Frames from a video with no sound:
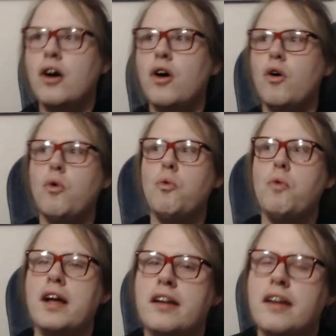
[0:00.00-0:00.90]

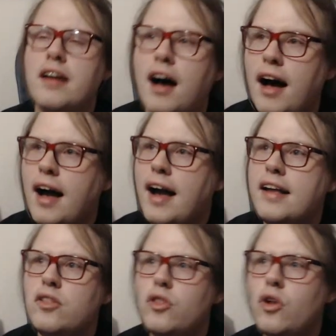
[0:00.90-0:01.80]
When I
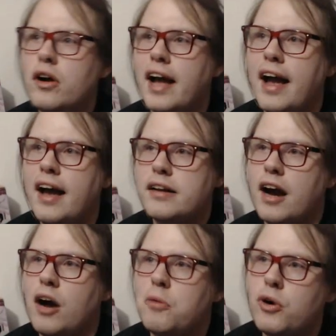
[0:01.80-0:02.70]
look at
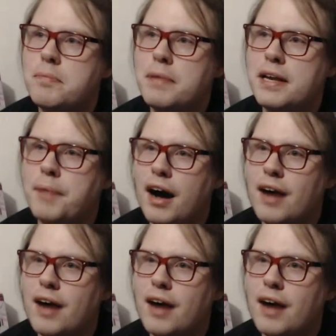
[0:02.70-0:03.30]
Cowboy Bebop,